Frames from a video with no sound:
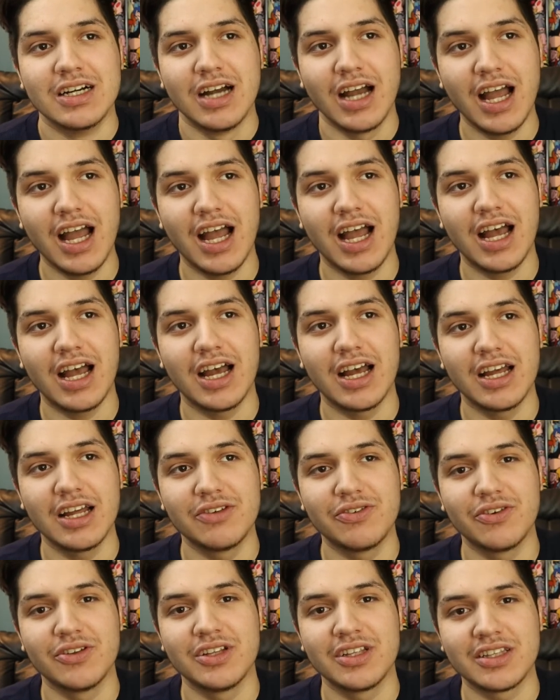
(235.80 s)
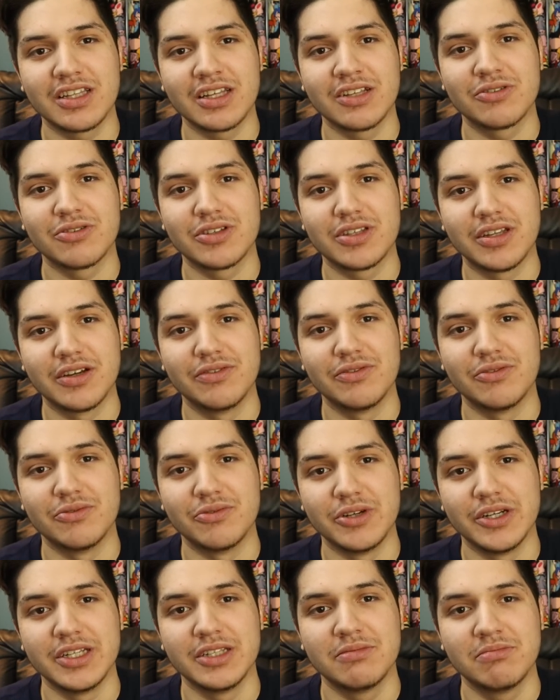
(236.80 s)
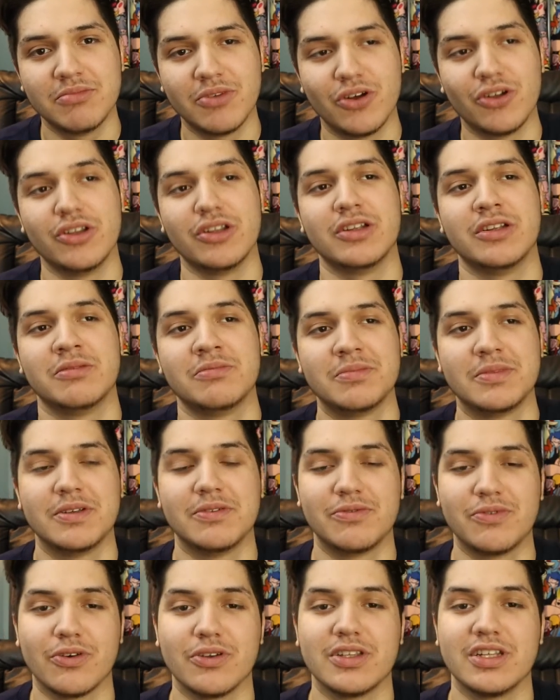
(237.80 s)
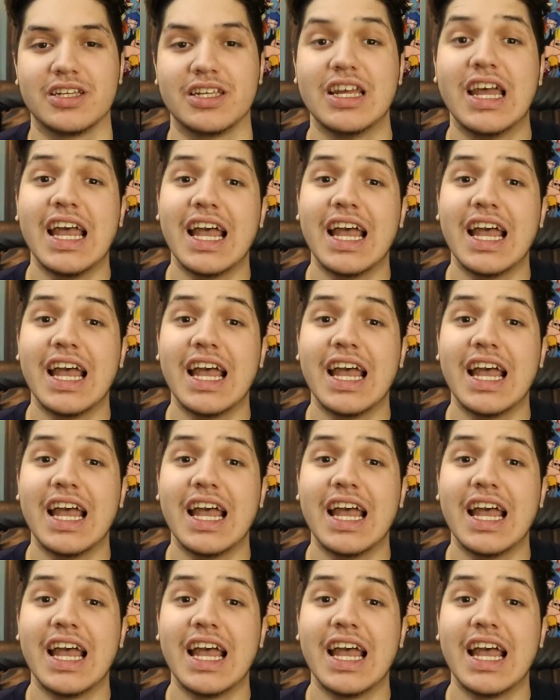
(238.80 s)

If only things were different, Reid. Only, if only.